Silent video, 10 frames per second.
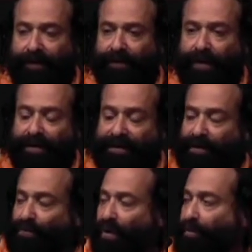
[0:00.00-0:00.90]
So I
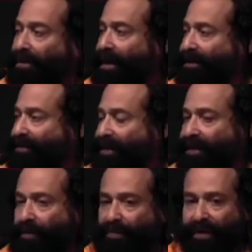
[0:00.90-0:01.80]
see rope lights on
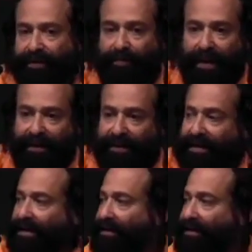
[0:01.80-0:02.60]
everybody's balcony